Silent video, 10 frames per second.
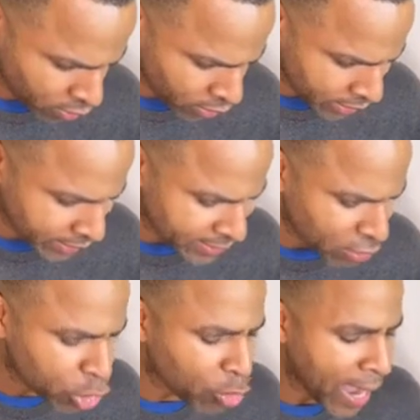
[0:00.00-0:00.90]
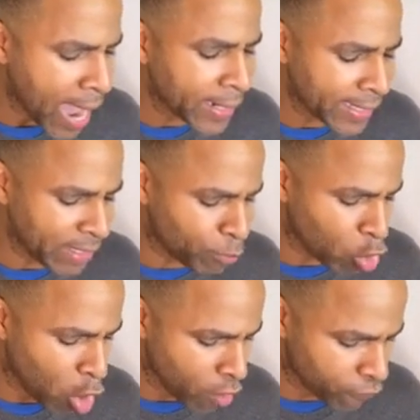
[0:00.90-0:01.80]
It tells you how to keep your
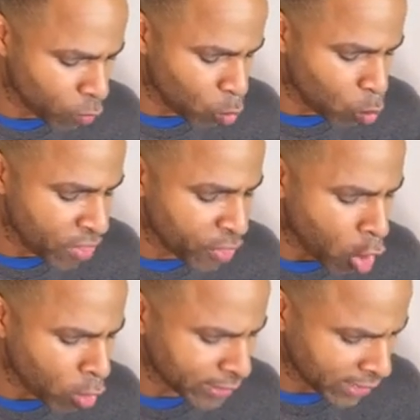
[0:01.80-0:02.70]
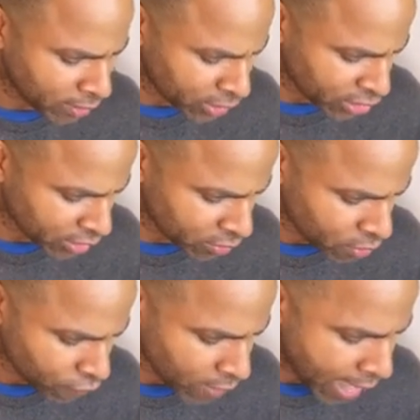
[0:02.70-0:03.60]
heart with all diligence,
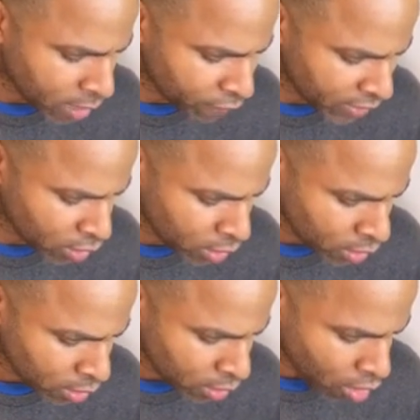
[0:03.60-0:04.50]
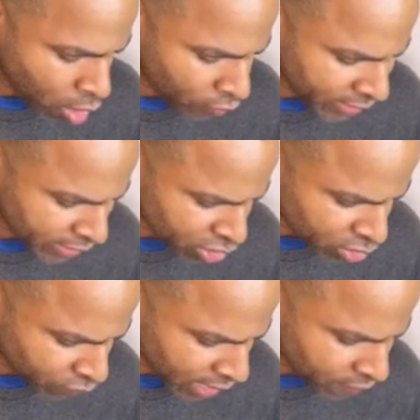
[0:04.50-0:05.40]
for out of it are the issues of
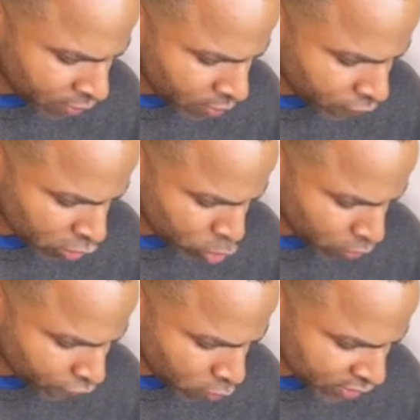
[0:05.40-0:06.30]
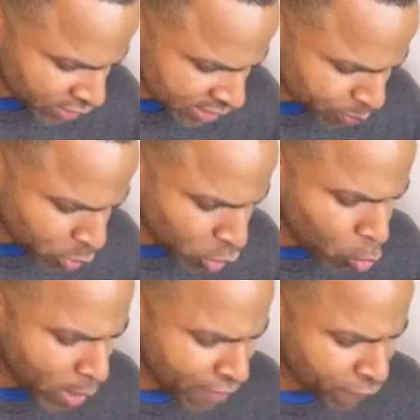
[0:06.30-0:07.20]
life. Verse 24 says, Put
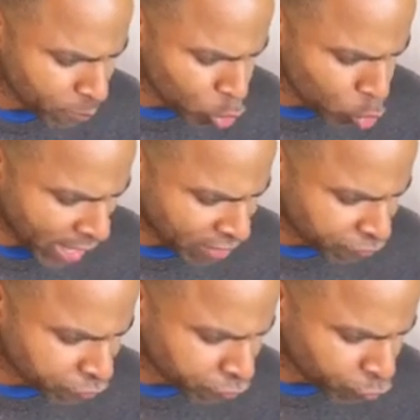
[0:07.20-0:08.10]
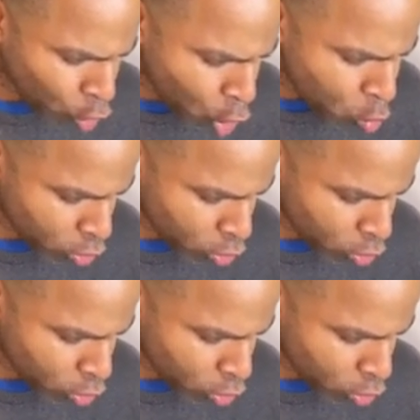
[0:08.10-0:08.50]
away from you a forward